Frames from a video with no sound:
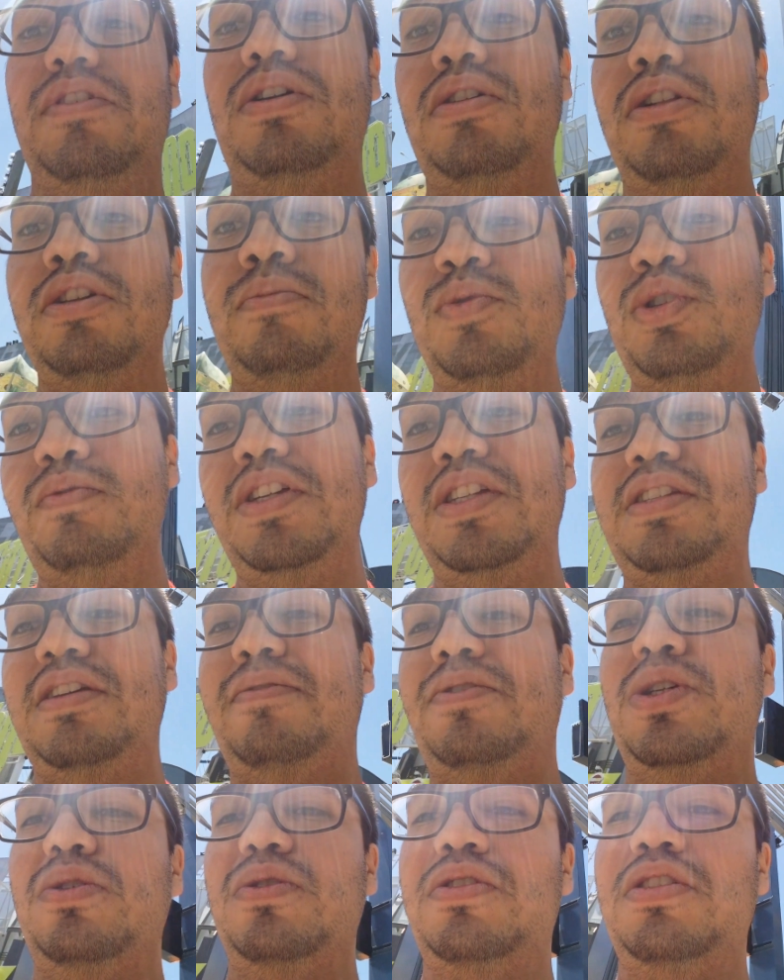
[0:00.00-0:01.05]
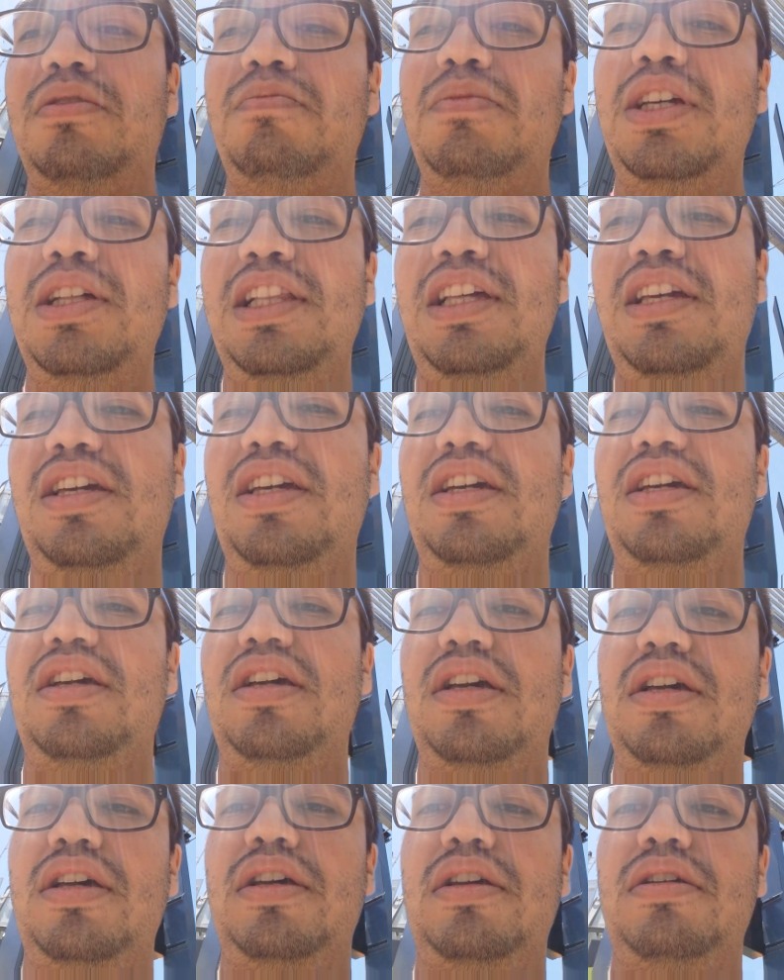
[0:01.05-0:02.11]
of all the movies I've chosen,
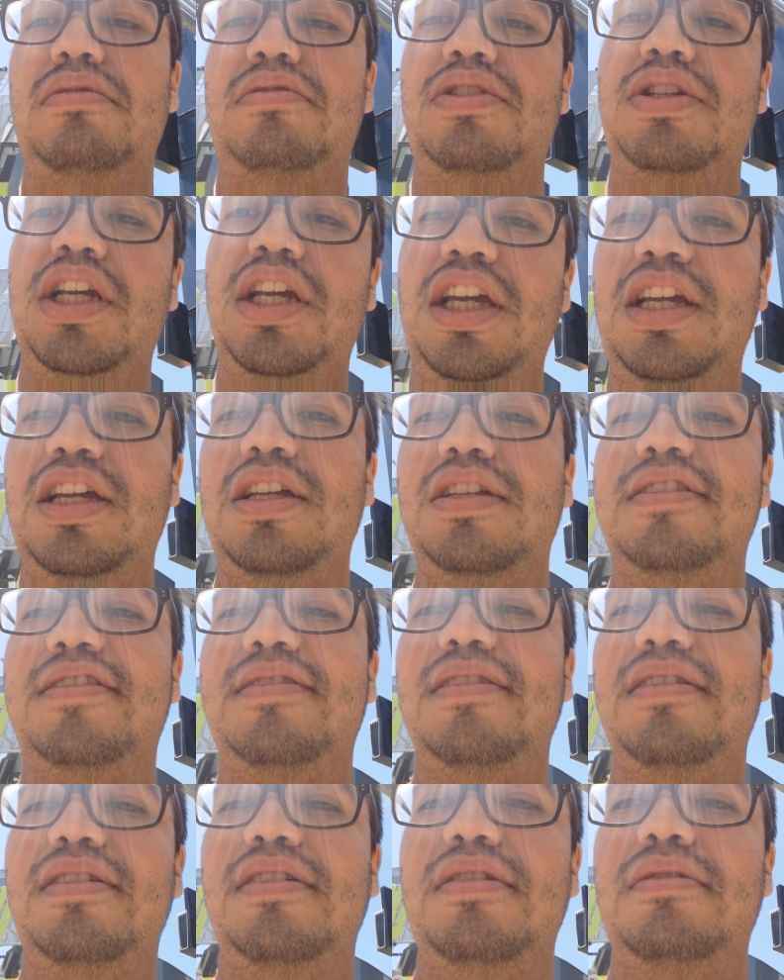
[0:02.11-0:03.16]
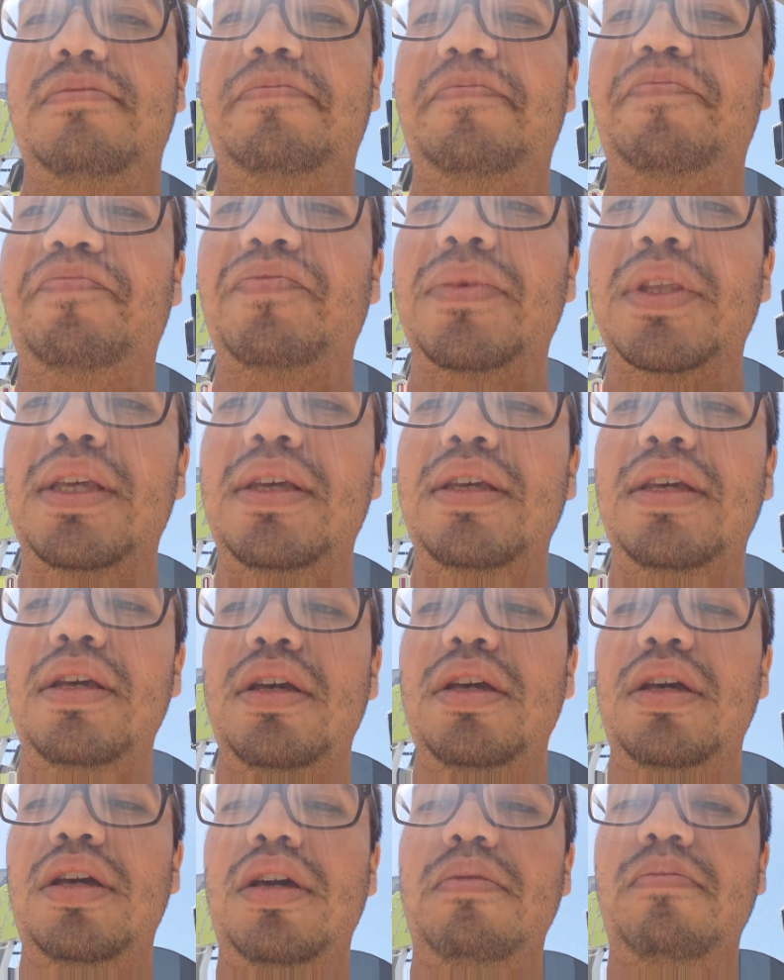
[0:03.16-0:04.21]
mainly chance,
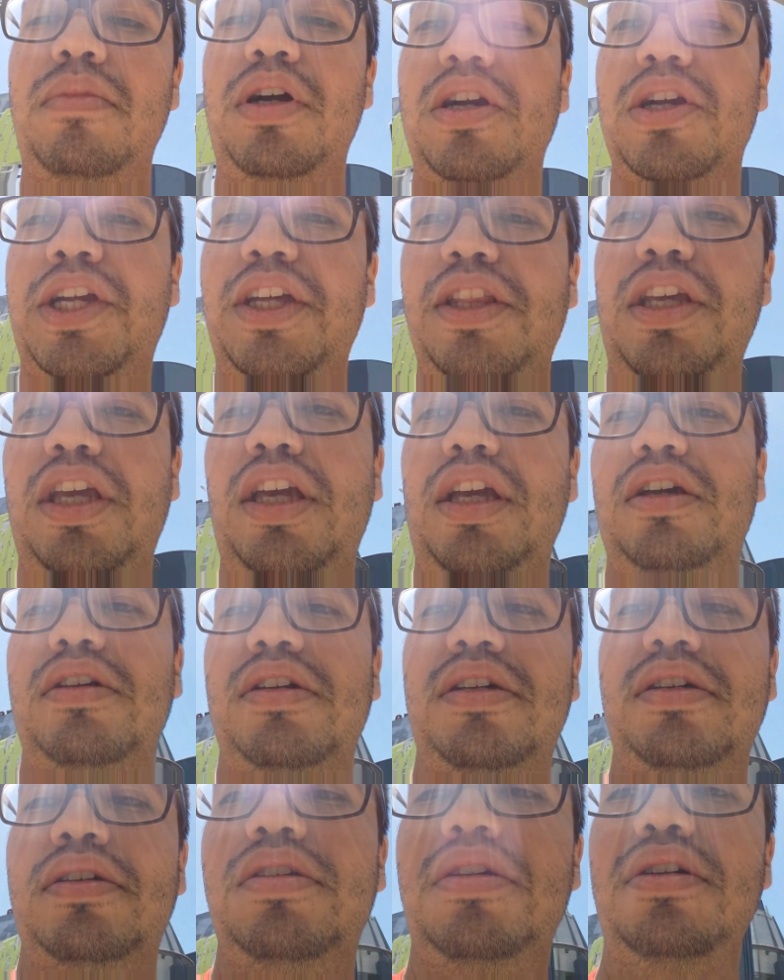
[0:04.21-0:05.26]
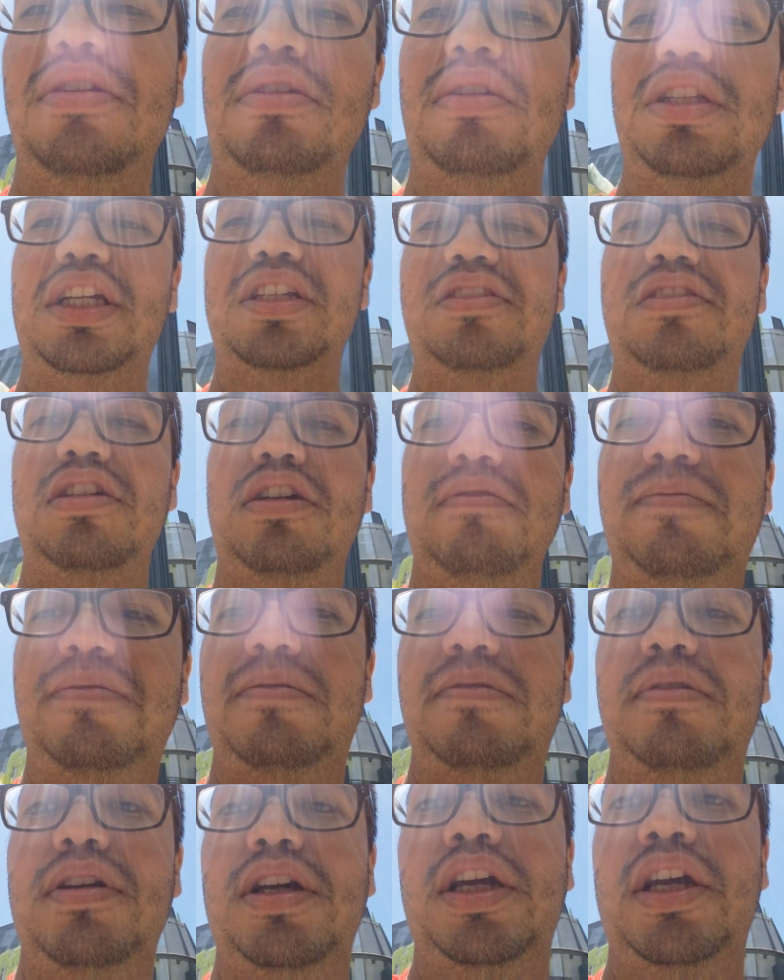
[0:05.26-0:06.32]
marketing, all that stuff,
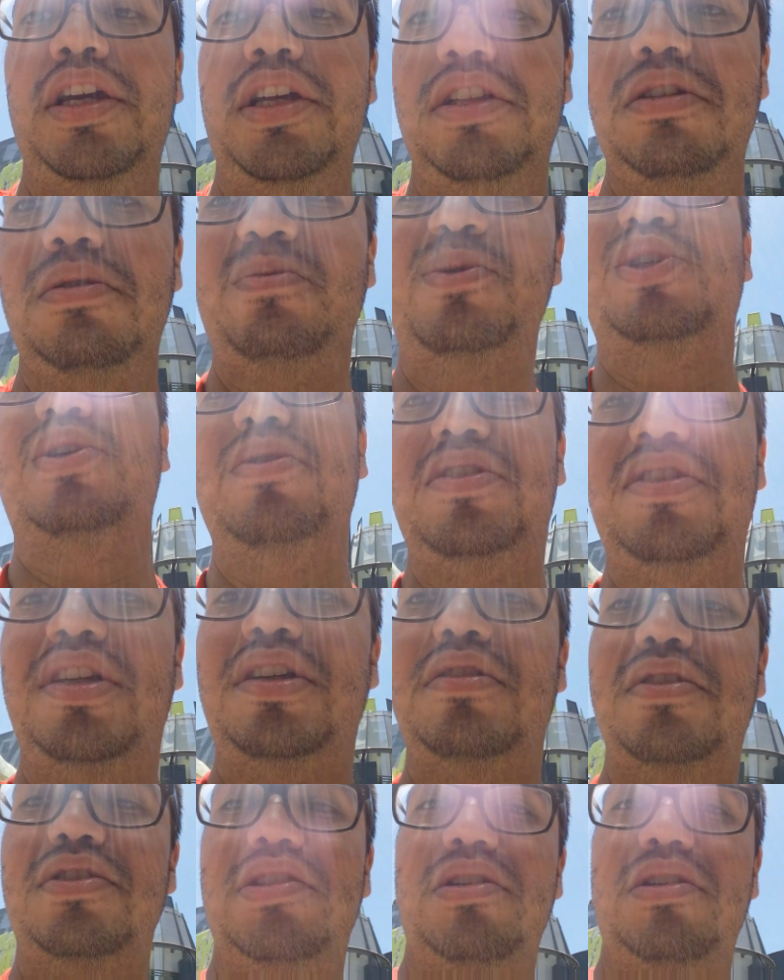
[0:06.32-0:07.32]
I ended up choosing